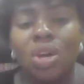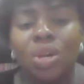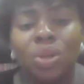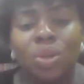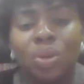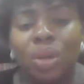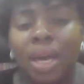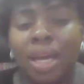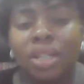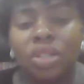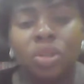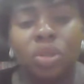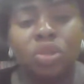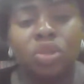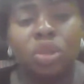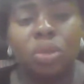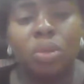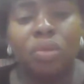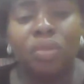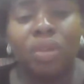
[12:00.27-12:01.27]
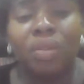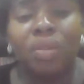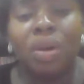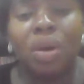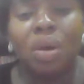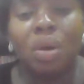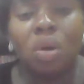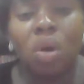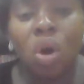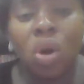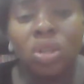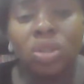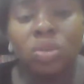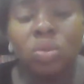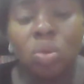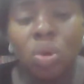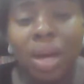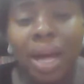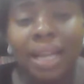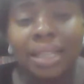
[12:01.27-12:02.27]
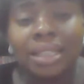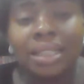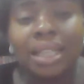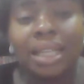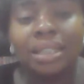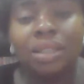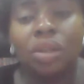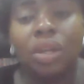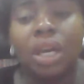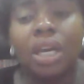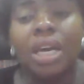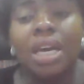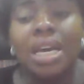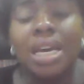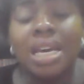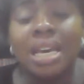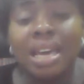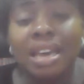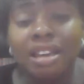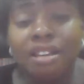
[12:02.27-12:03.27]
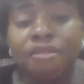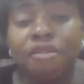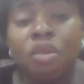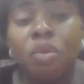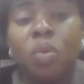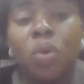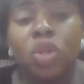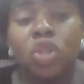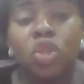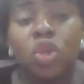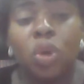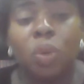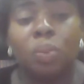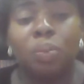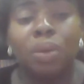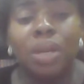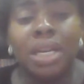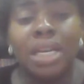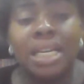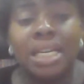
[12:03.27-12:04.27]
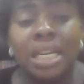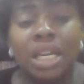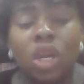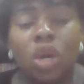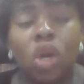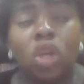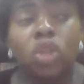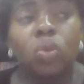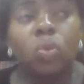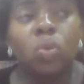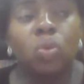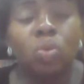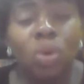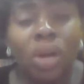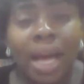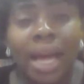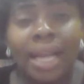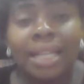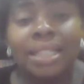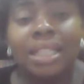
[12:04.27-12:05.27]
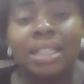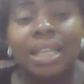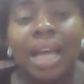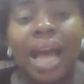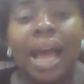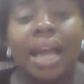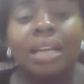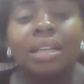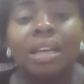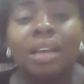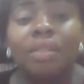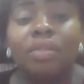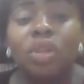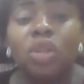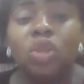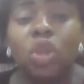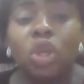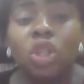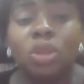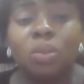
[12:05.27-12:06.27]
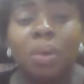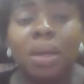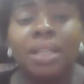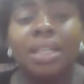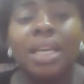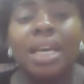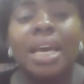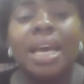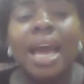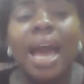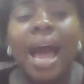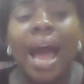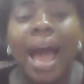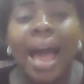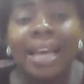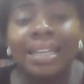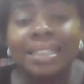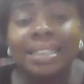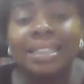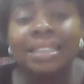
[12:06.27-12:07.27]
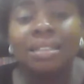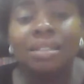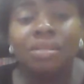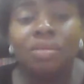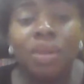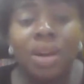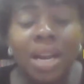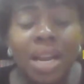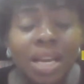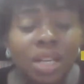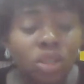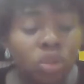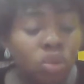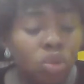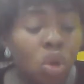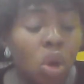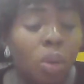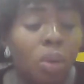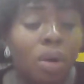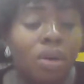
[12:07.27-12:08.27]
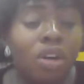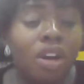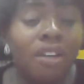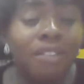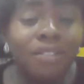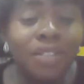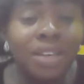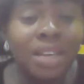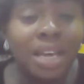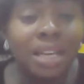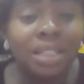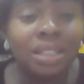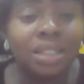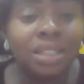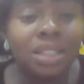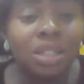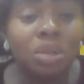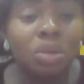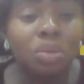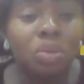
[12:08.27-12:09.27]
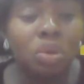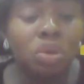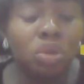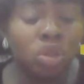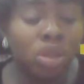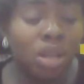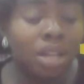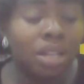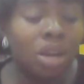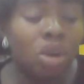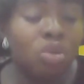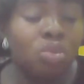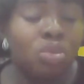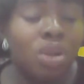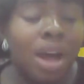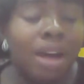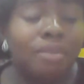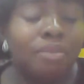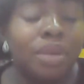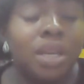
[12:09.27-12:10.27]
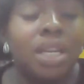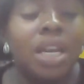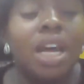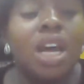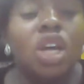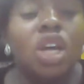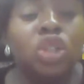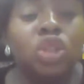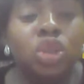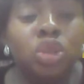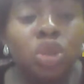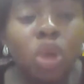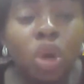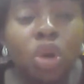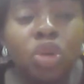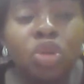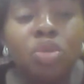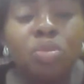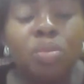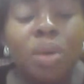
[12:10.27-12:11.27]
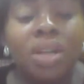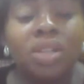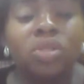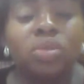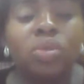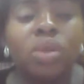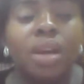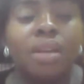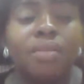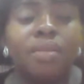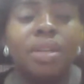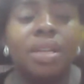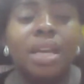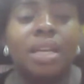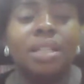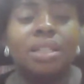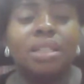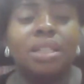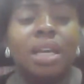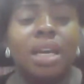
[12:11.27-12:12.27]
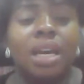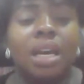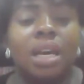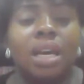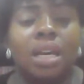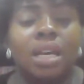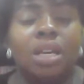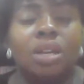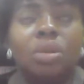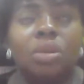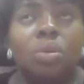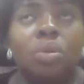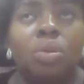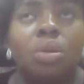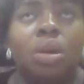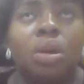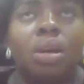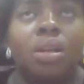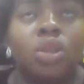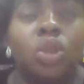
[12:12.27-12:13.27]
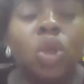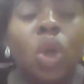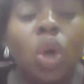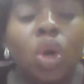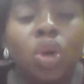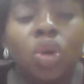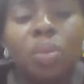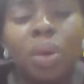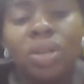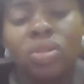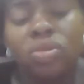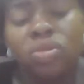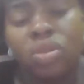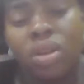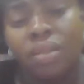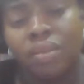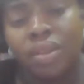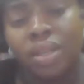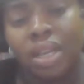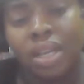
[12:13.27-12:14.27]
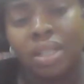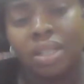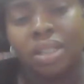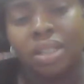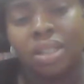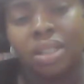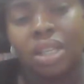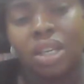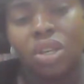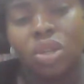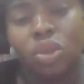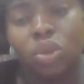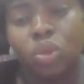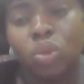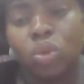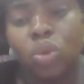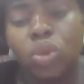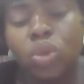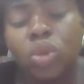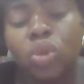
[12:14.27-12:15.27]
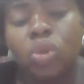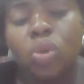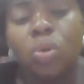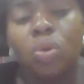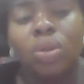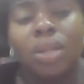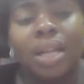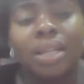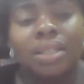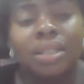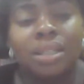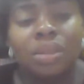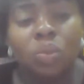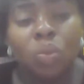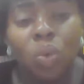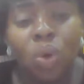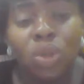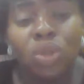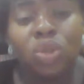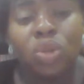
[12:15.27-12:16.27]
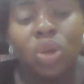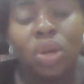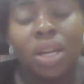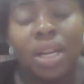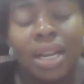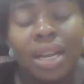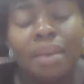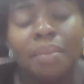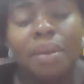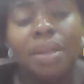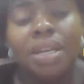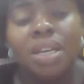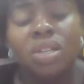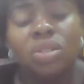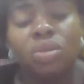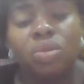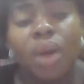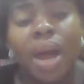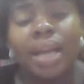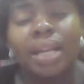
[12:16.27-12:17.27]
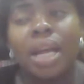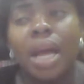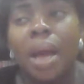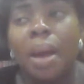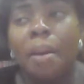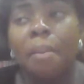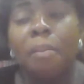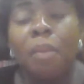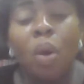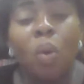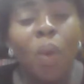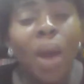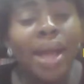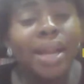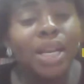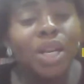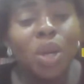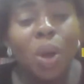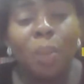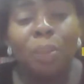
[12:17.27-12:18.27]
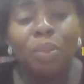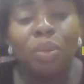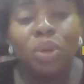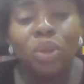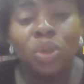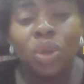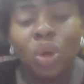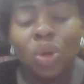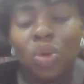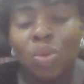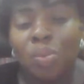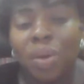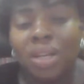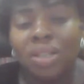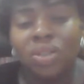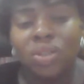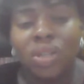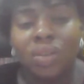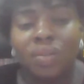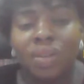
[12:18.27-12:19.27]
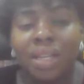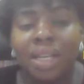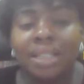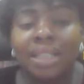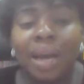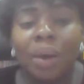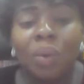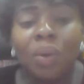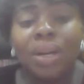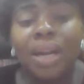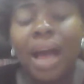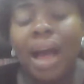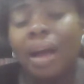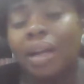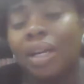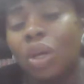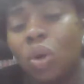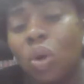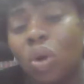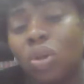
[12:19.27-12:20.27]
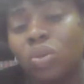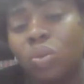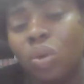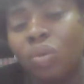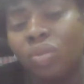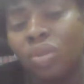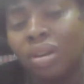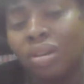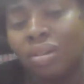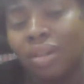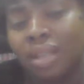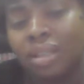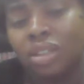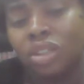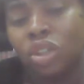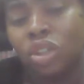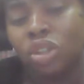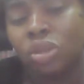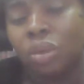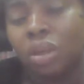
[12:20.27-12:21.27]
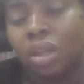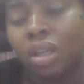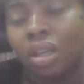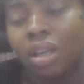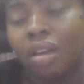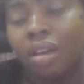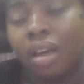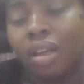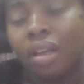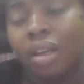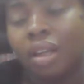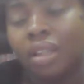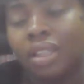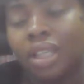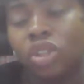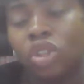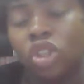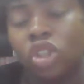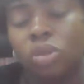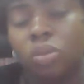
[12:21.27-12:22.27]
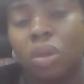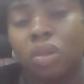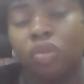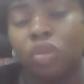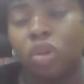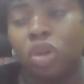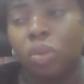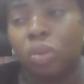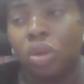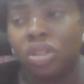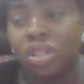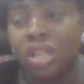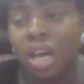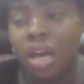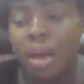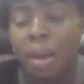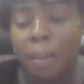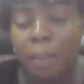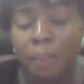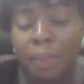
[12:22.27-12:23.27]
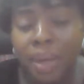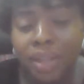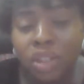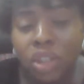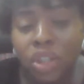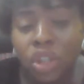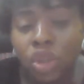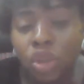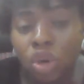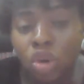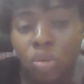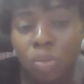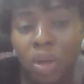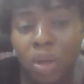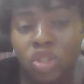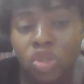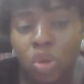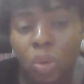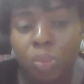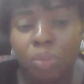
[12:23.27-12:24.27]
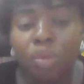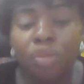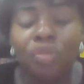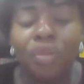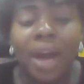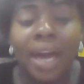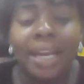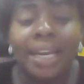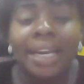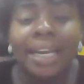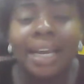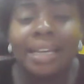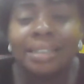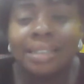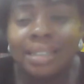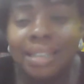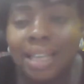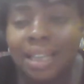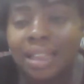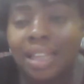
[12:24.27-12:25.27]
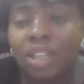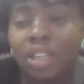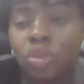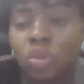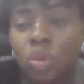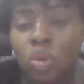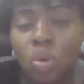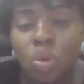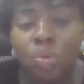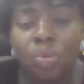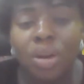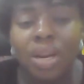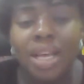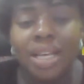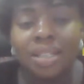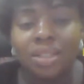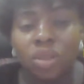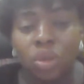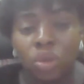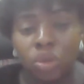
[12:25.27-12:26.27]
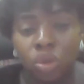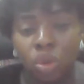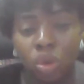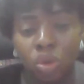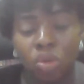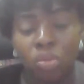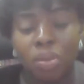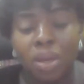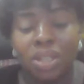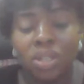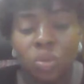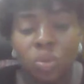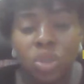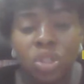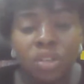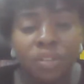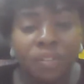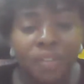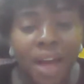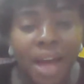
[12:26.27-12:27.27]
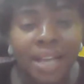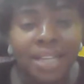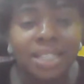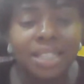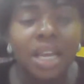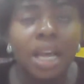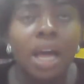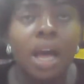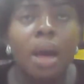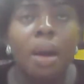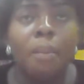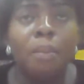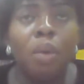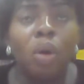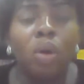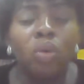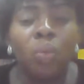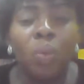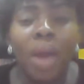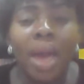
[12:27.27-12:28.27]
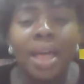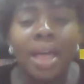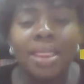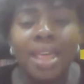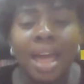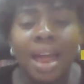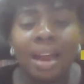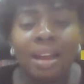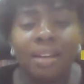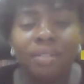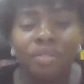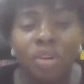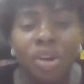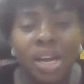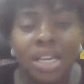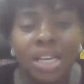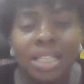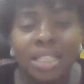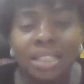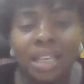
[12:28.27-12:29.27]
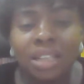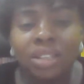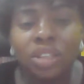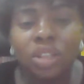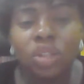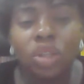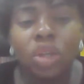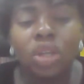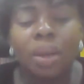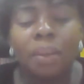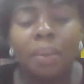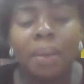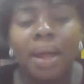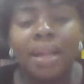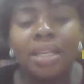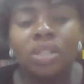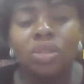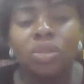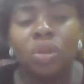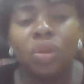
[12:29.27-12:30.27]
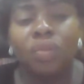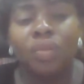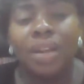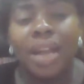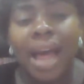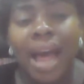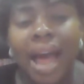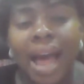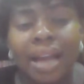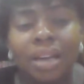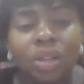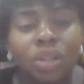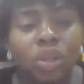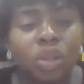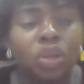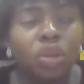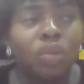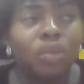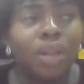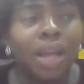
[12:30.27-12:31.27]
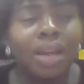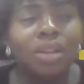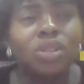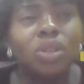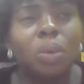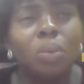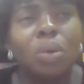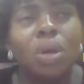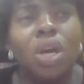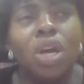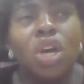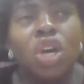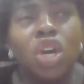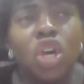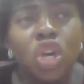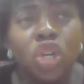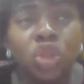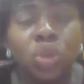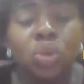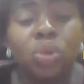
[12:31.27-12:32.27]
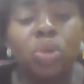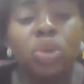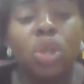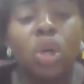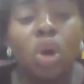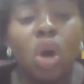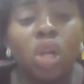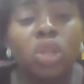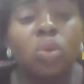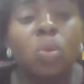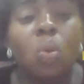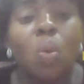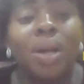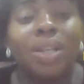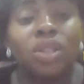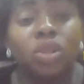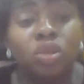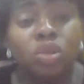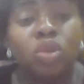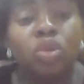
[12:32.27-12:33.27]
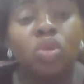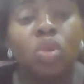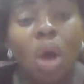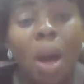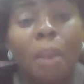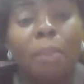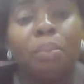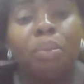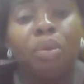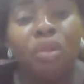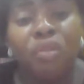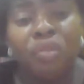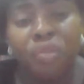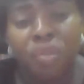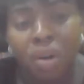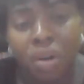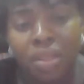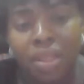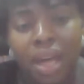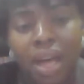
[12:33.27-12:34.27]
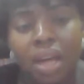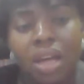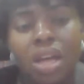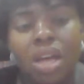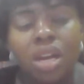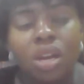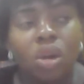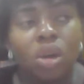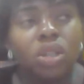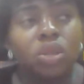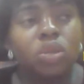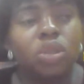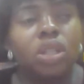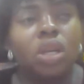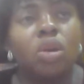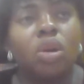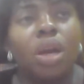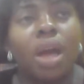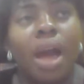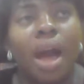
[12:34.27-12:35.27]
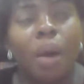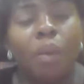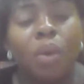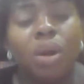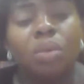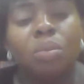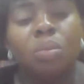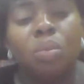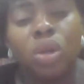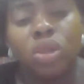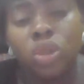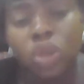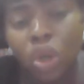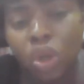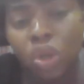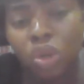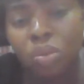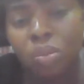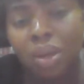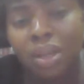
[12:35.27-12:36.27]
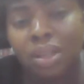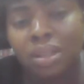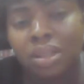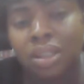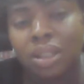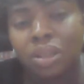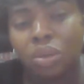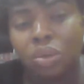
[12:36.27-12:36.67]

you get your judgment. For the court to look at it and say, okay, even what you're pleading, the court will look at it and give you judgment as it relates to your evidence, because so that there would have been documentary evidence, you know, documentary evidence to show that what you're claiming is right. But where you did not put documentary evidence, I wonder how the court will even grant judgment, enter judgment for you, because based on the documents you're provided, there's nothing to correlate your documents with your facts. But where there, for instance, they're talking about issue of land, there are some issues the court will want you to go and prove further. The court will say, okay, I want more documents,